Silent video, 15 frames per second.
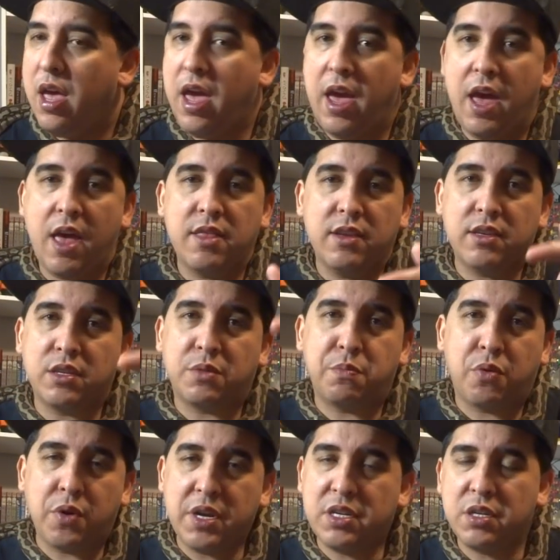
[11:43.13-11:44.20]
And this is
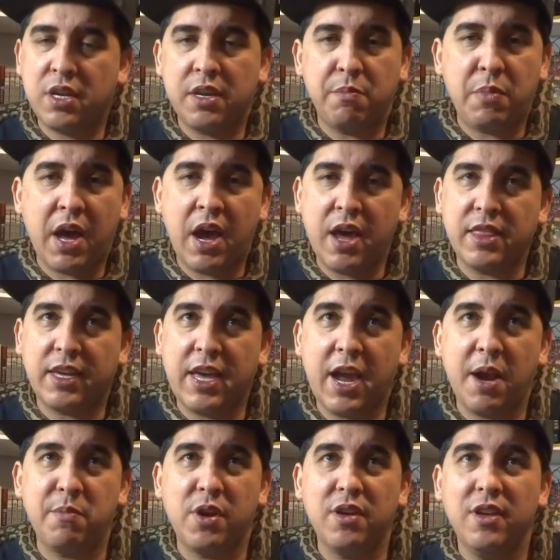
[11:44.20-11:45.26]
Priest behind the
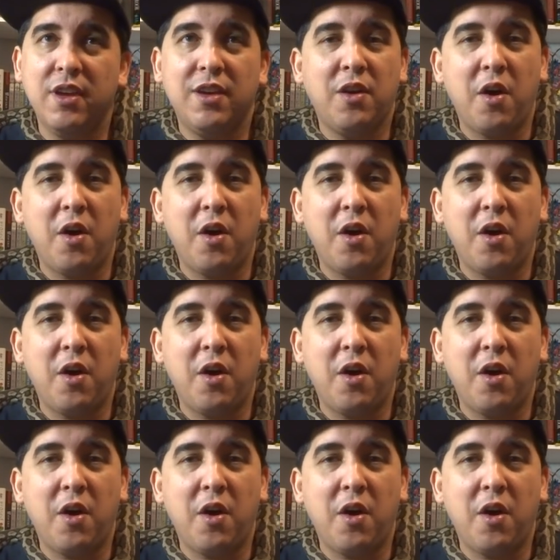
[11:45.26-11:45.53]
camera,